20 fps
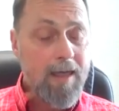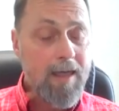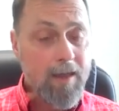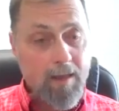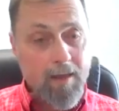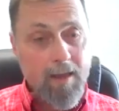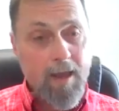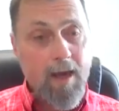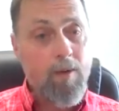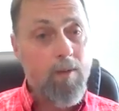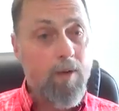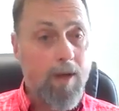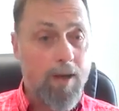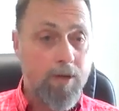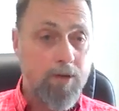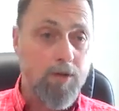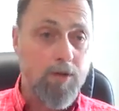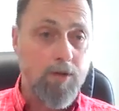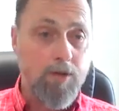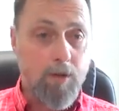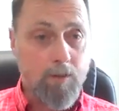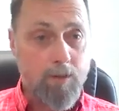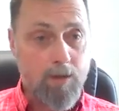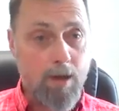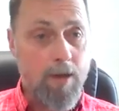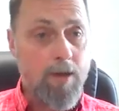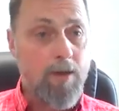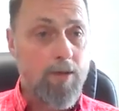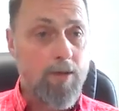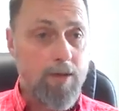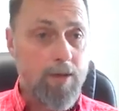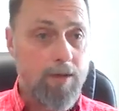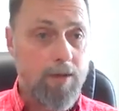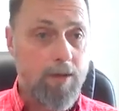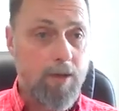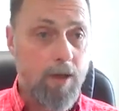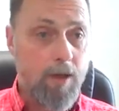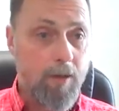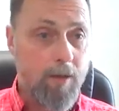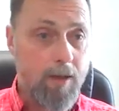and then that relationship changes,
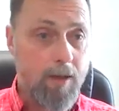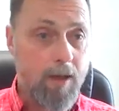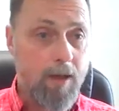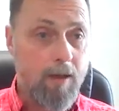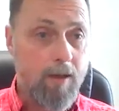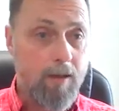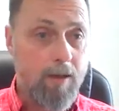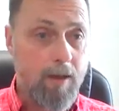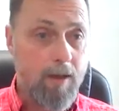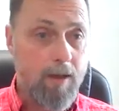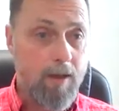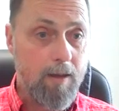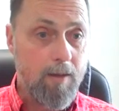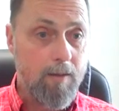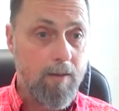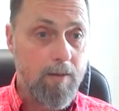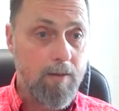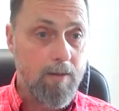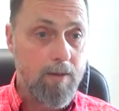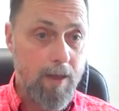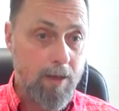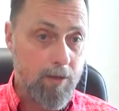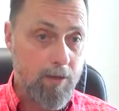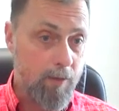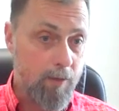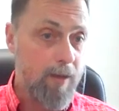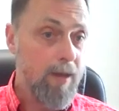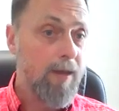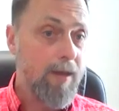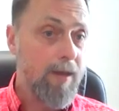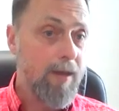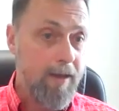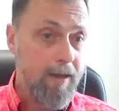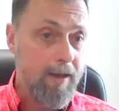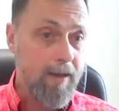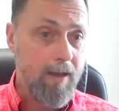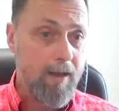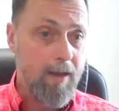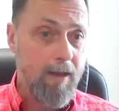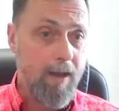and detrimentally,
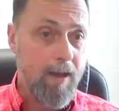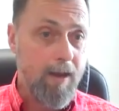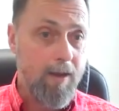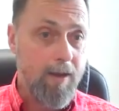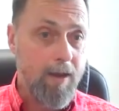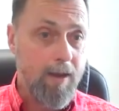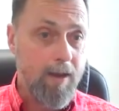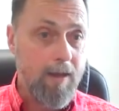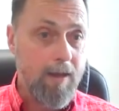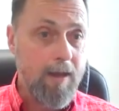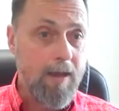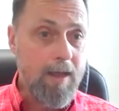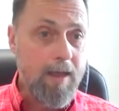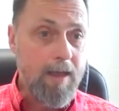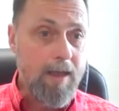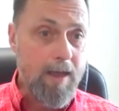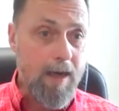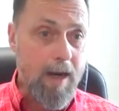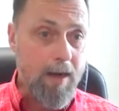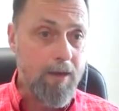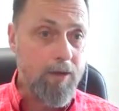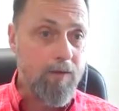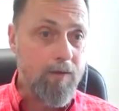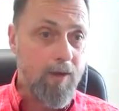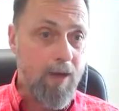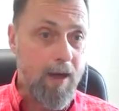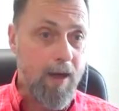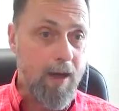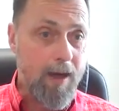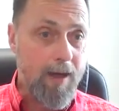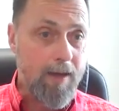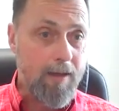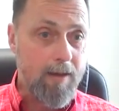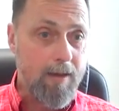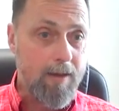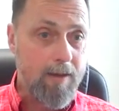and then now you've got